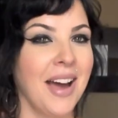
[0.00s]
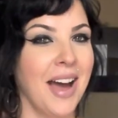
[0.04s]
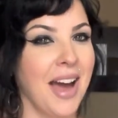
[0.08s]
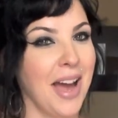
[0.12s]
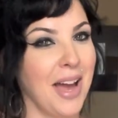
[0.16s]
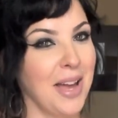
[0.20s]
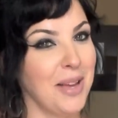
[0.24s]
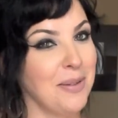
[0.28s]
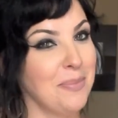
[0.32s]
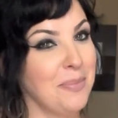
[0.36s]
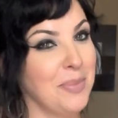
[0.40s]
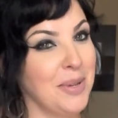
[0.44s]

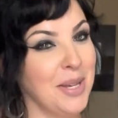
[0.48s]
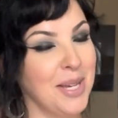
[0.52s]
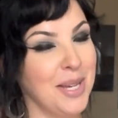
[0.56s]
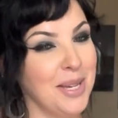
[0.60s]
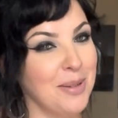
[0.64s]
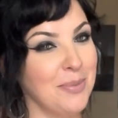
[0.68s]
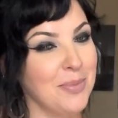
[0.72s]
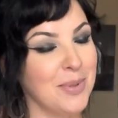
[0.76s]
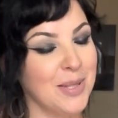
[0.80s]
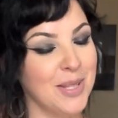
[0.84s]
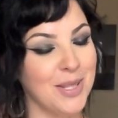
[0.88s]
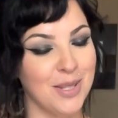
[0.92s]
Hi
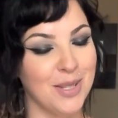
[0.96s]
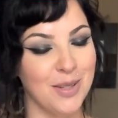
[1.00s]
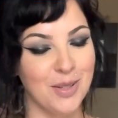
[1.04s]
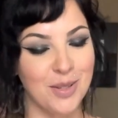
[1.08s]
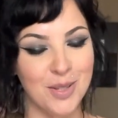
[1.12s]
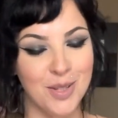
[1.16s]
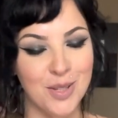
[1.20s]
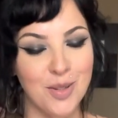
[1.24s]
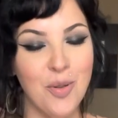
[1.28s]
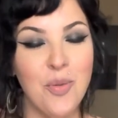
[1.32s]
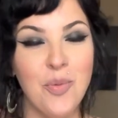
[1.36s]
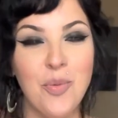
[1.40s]
peeps.
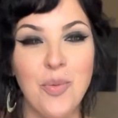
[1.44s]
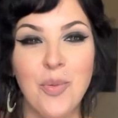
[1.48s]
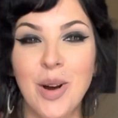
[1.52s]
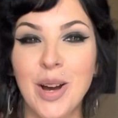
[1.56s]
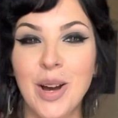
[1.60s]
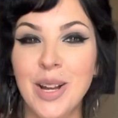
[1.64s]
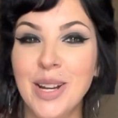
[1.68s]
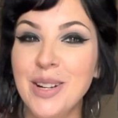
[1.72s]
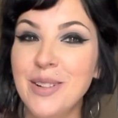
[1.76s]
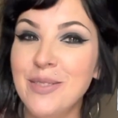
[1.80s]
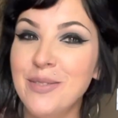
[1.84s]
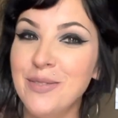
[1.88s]
So
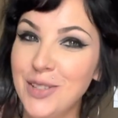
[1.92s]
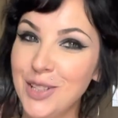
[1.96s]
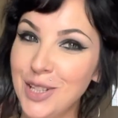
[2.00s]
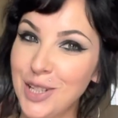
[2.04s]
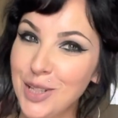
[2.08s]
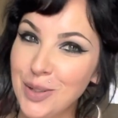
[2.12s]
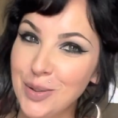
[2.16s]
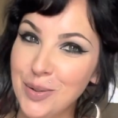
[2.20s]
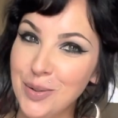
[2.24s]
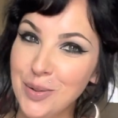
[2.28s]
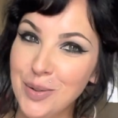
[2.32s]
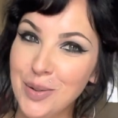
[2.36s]
one of
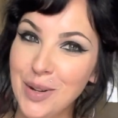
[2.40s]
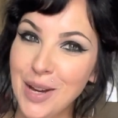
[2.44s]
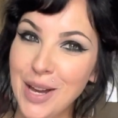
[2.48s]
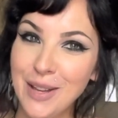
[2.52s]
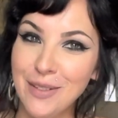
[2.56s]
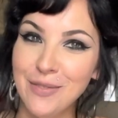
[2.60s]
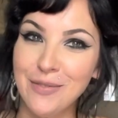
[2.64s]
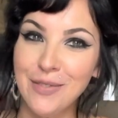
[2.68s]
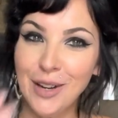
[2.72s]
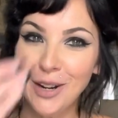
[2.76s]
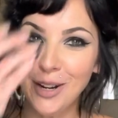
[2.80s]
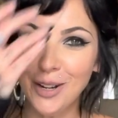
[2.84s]
you,
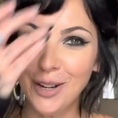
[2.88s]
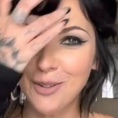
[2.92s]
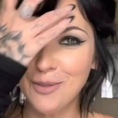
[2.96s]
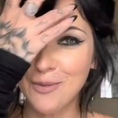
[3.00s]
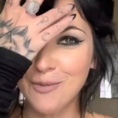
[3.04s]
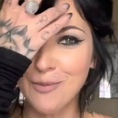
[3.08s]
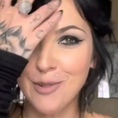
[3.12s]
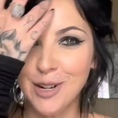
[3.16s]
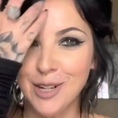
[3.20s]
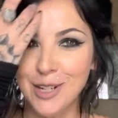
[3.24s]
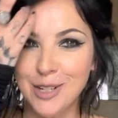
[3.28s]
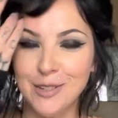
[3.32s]
a very
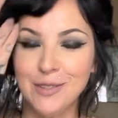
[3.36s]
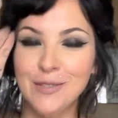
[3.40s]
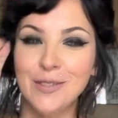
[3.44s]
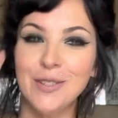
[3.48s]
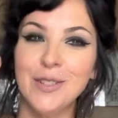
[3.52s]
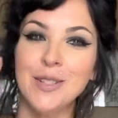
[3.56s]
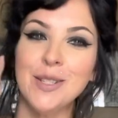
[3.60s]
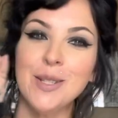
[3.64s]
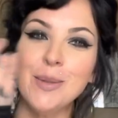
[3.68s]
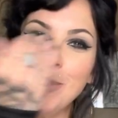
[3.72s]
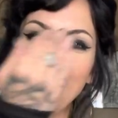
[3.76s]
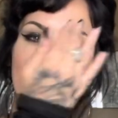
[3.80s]

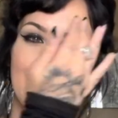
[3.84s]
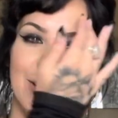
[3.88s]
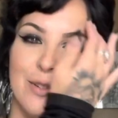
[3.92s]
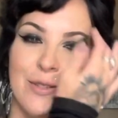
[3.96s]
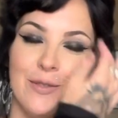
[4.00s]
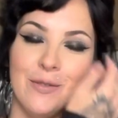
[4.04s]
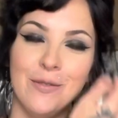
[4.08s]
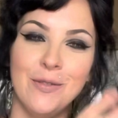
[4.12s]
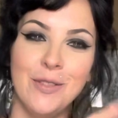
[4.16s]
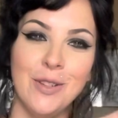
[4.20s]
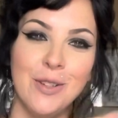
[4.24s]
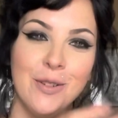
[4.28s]
wonderful
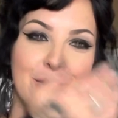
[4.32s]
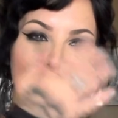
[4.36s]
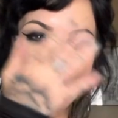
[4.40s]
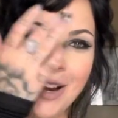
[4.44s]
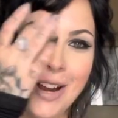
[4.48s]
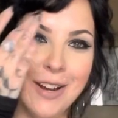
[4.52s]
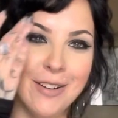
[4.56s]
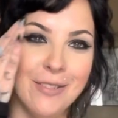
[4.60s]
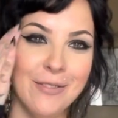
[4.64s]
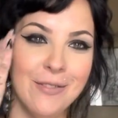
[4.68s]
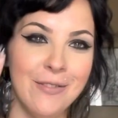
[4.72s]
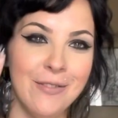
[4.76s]
special viewer
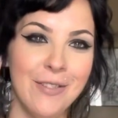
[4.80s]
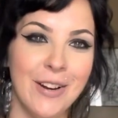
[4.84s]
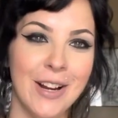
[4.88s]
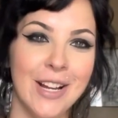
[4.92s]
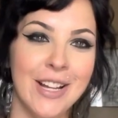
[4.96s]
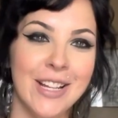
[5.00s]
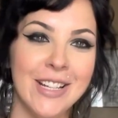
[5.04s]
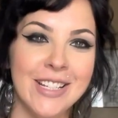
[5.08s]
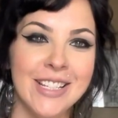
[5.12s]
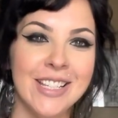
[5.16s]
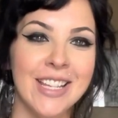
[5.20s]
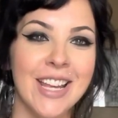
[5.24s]
and
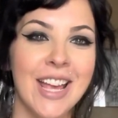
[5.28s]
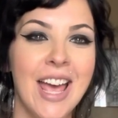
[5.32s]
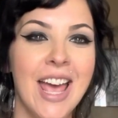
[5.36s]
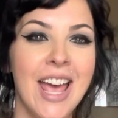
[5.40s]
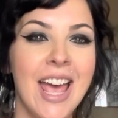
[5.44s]
friend,